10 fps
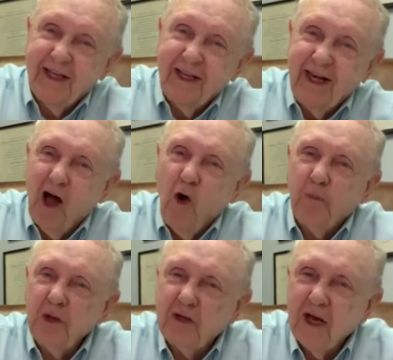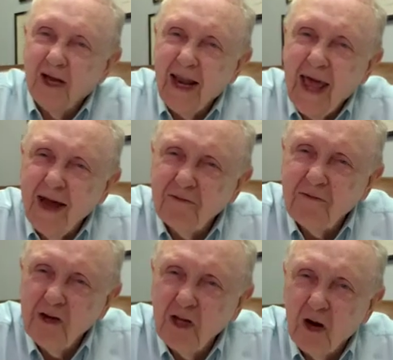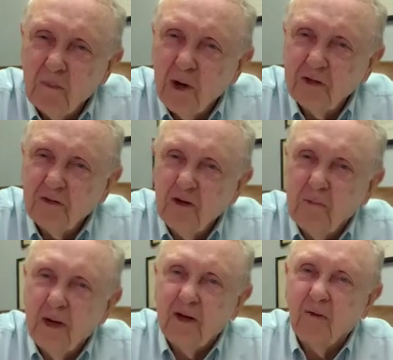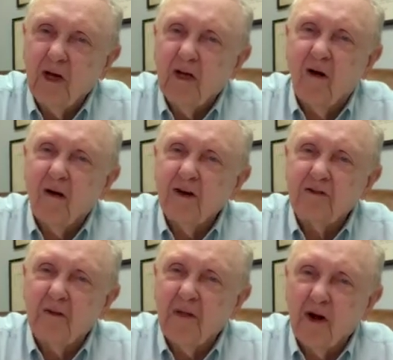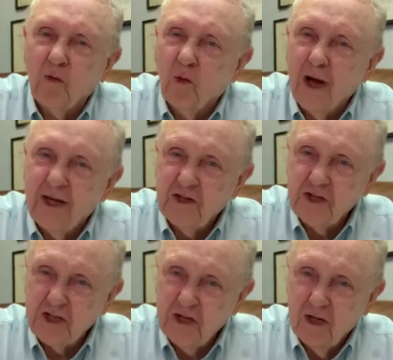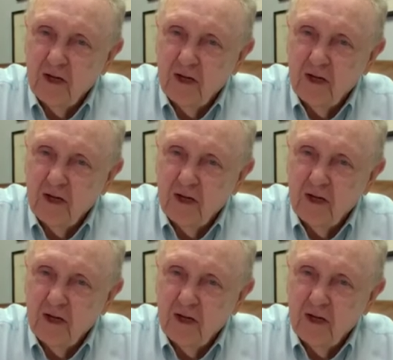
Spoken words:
And I hope you tell every young person you meet, regardless of their race,